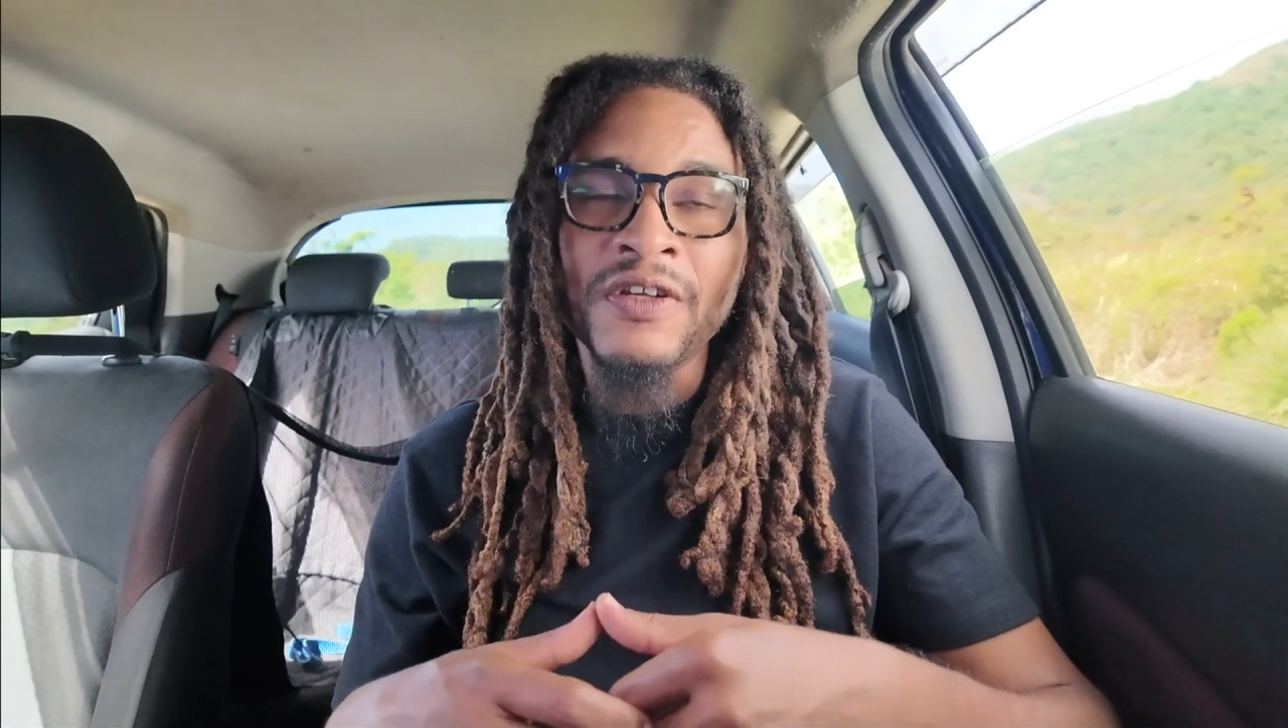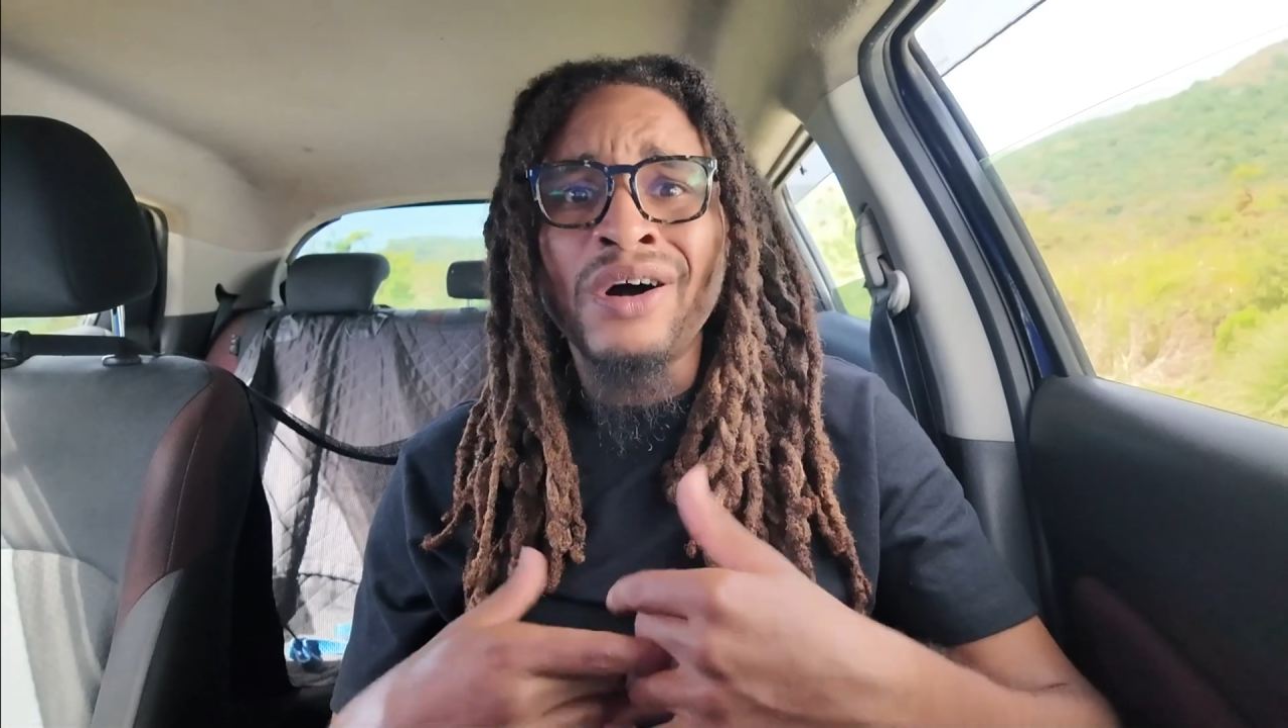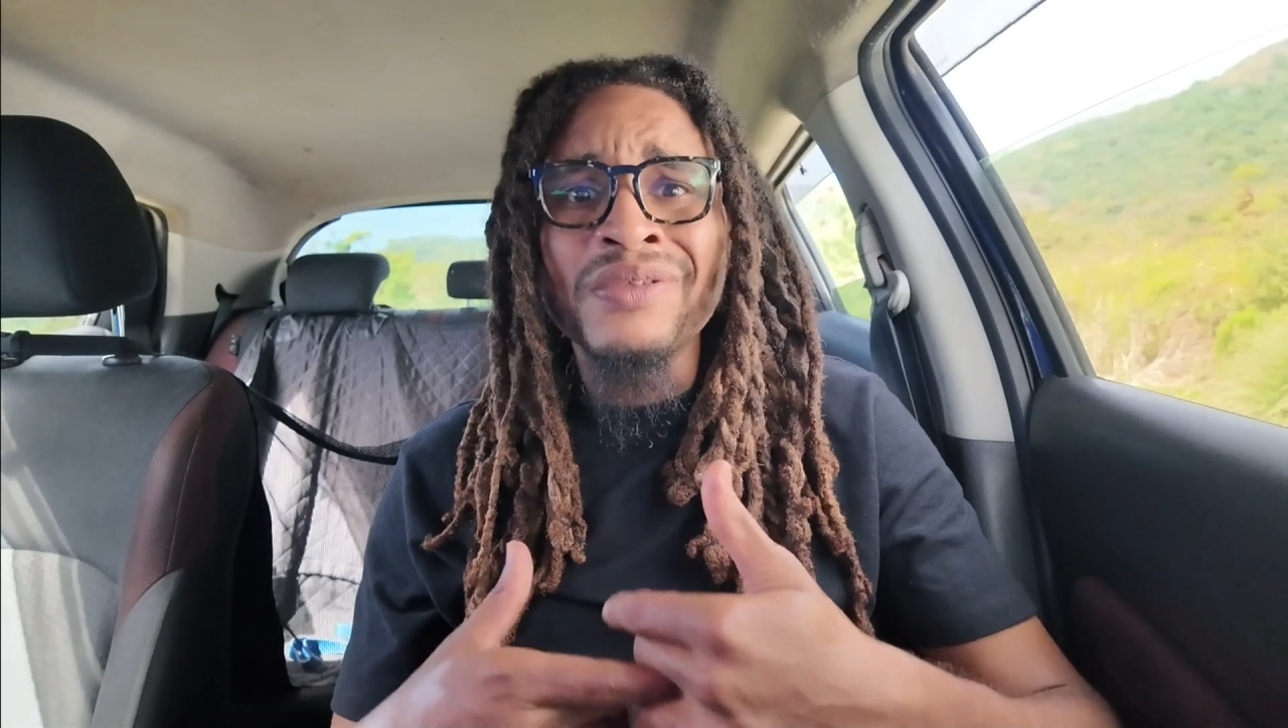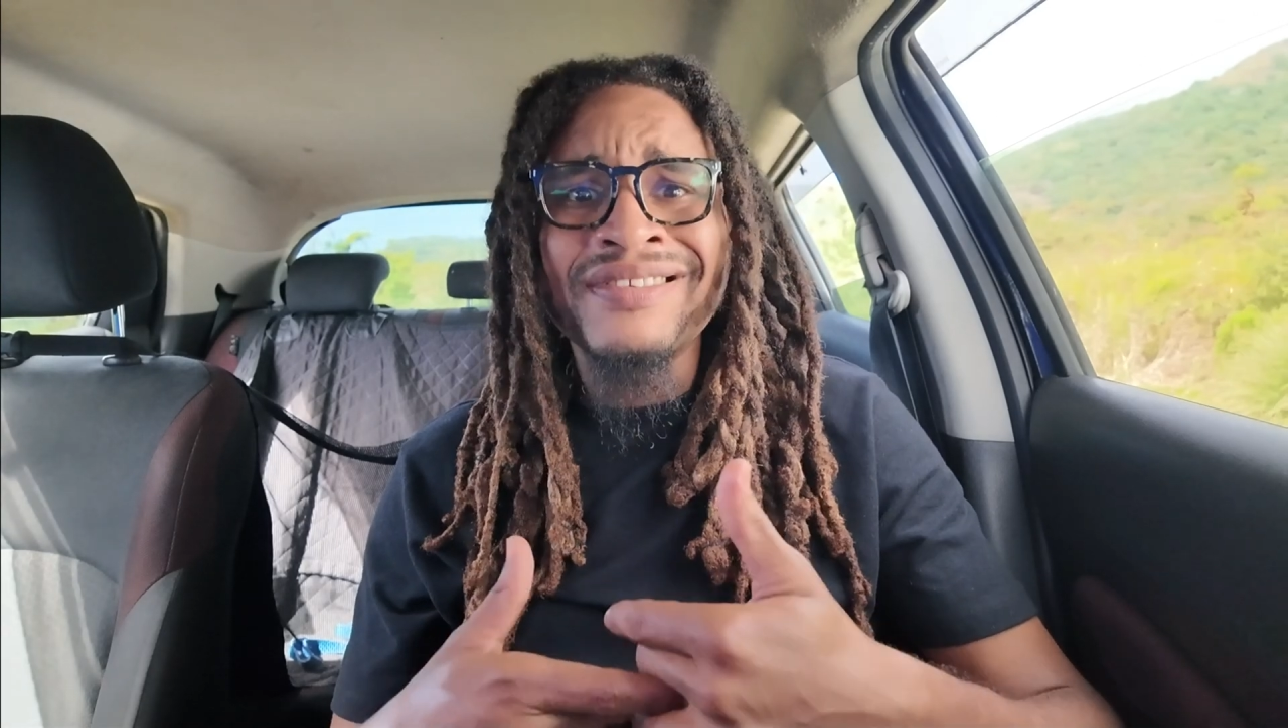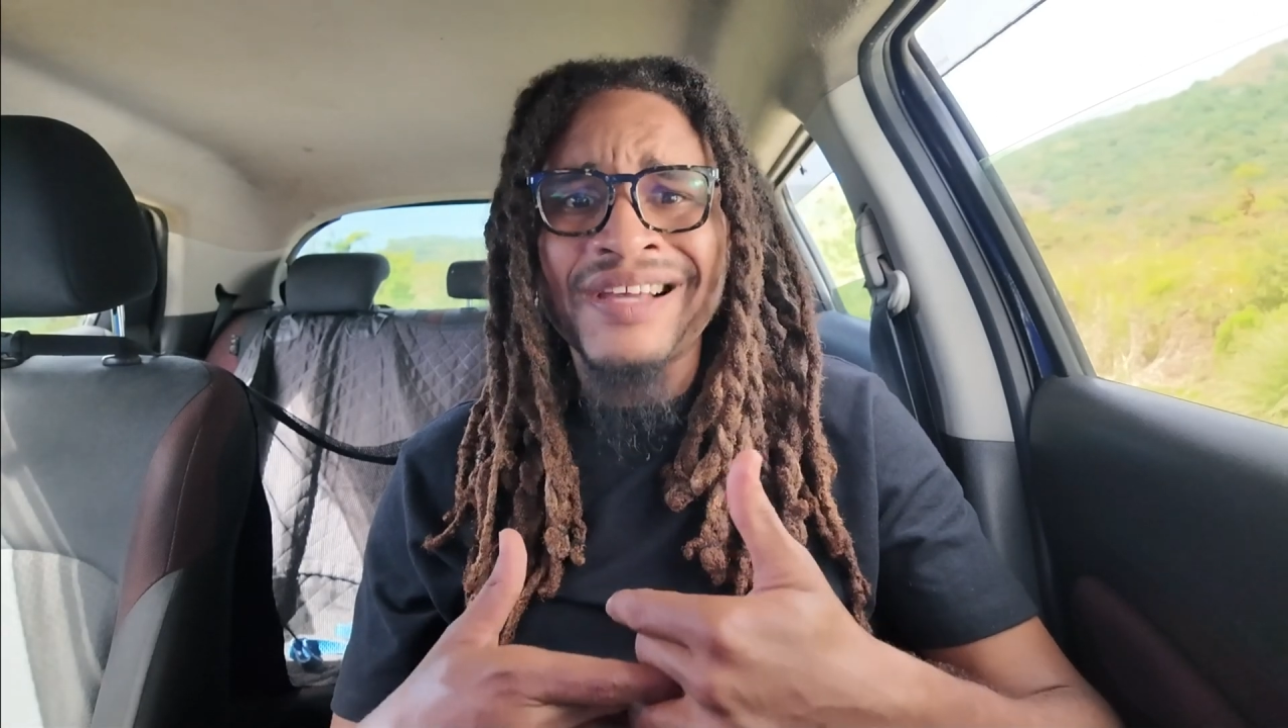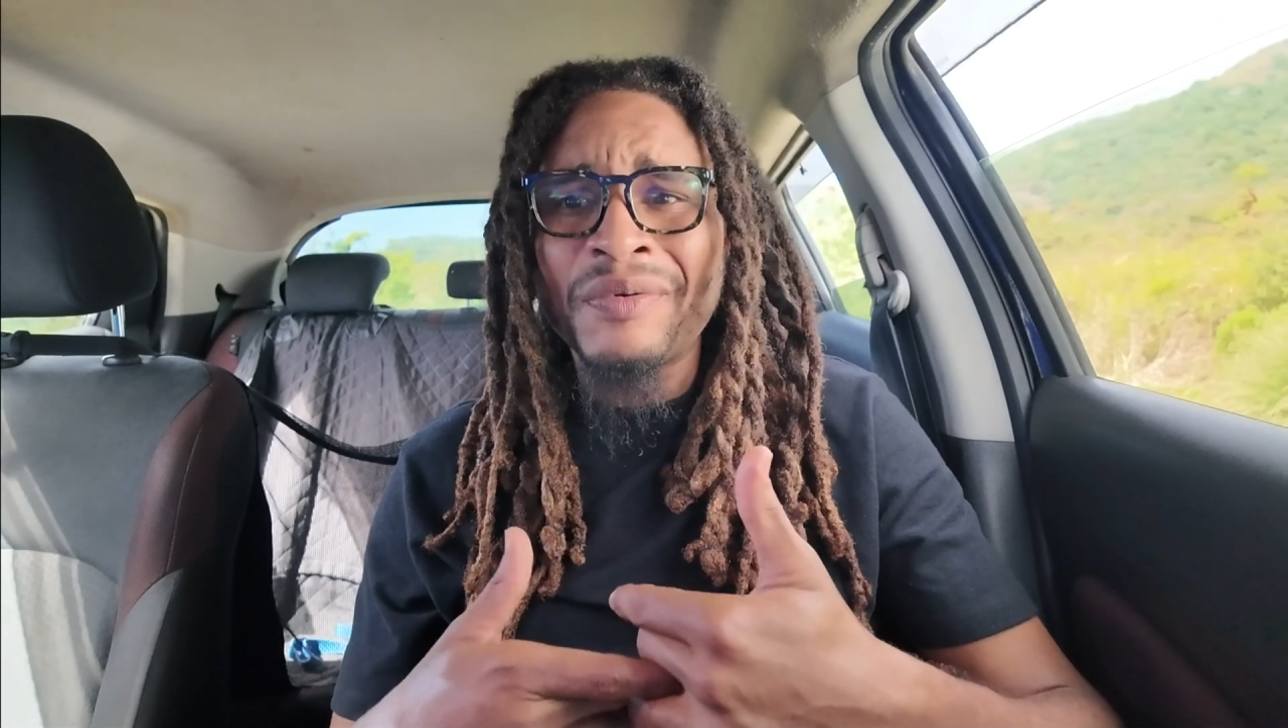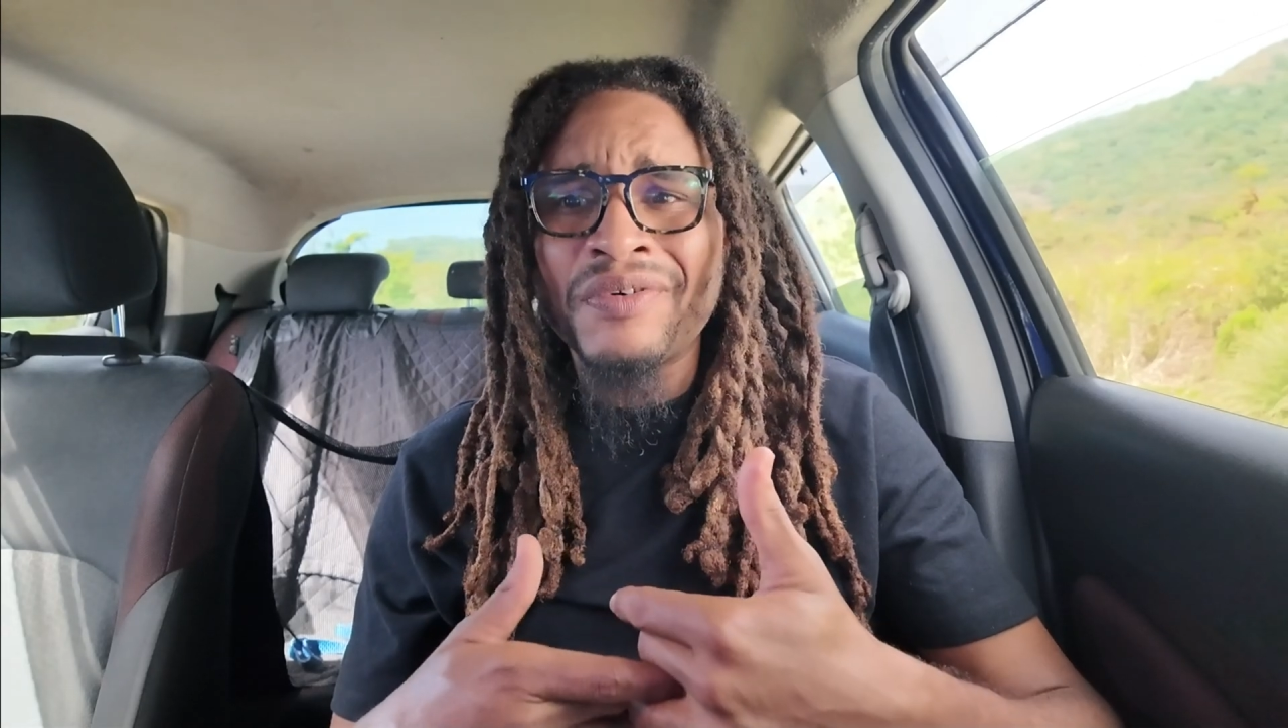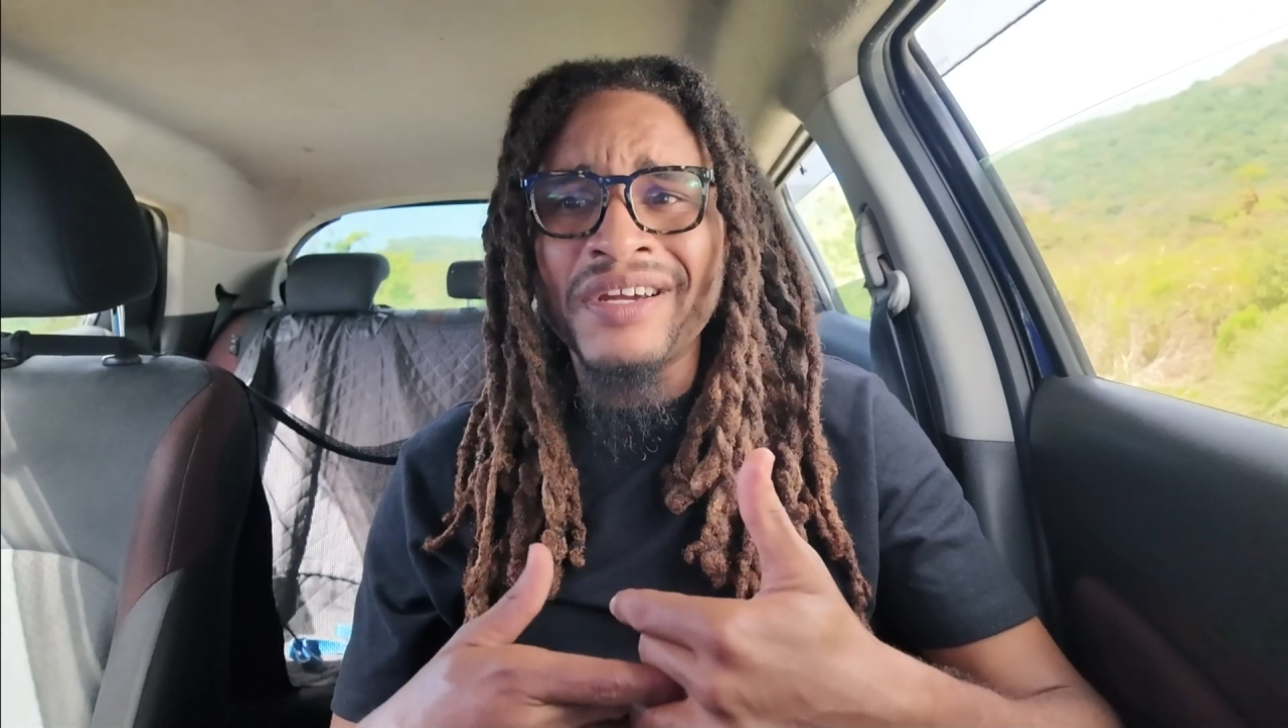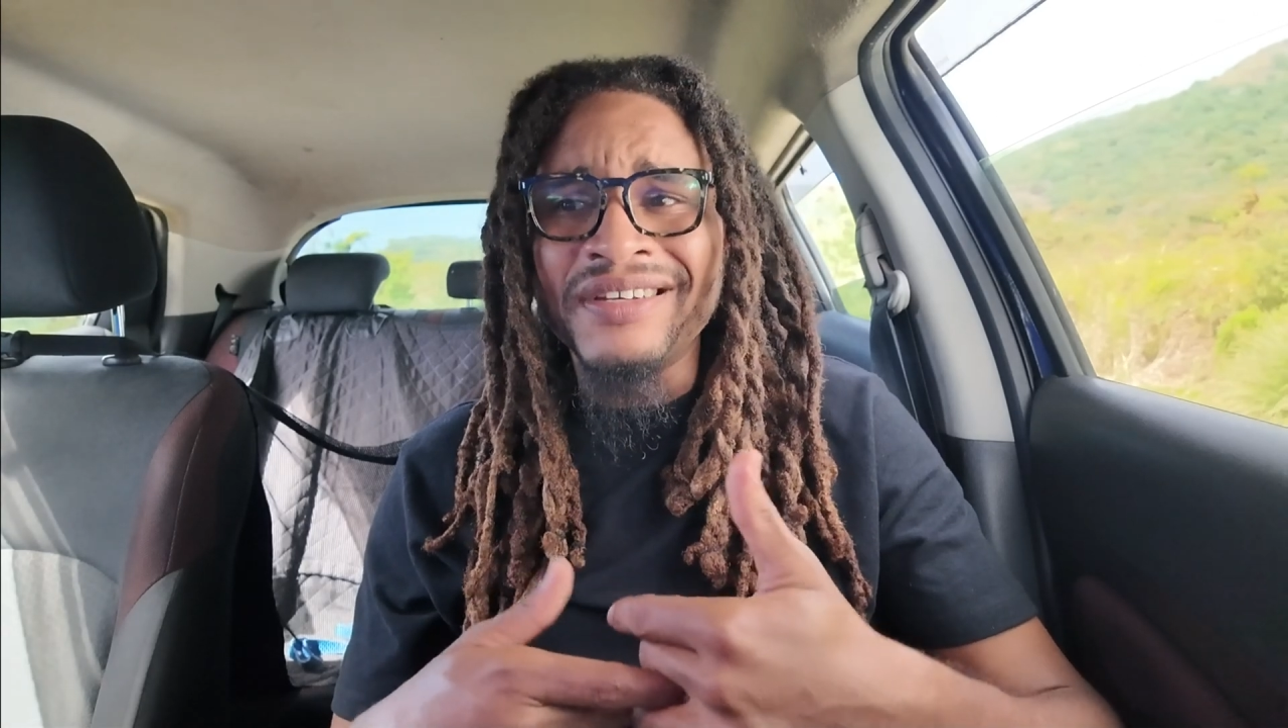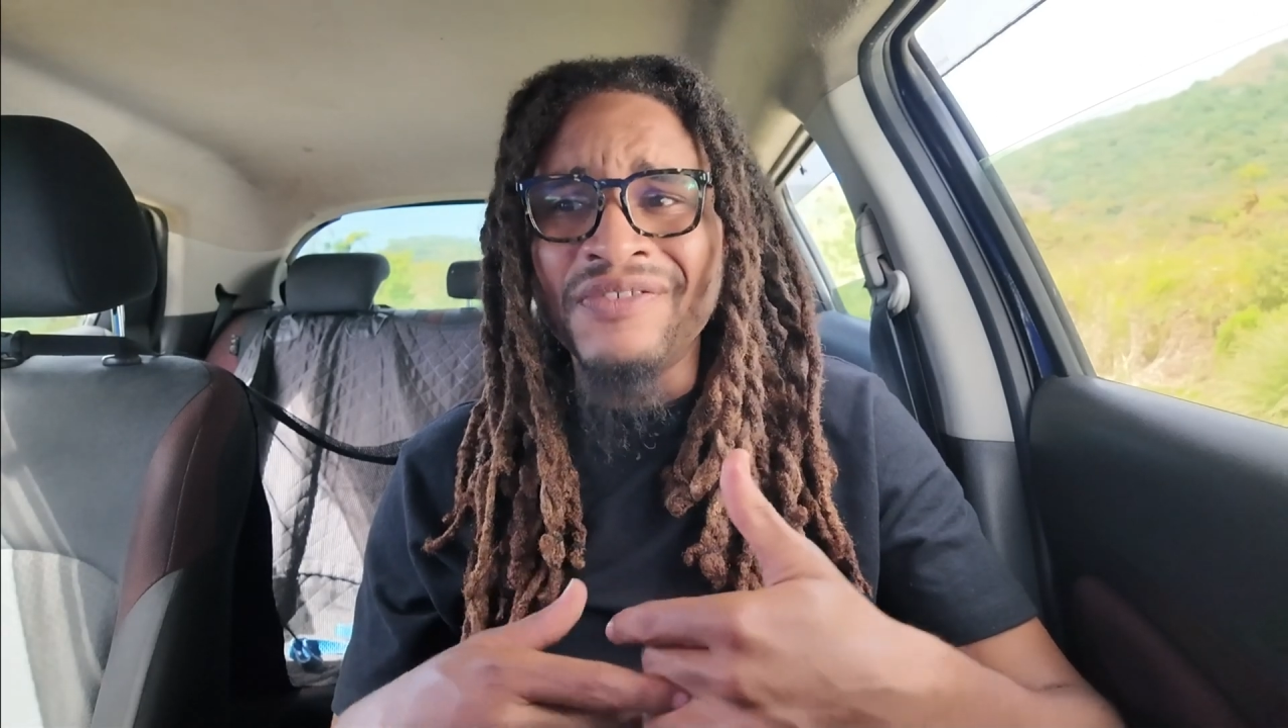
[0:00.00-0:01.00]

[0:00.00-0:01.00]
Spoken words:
how the samurai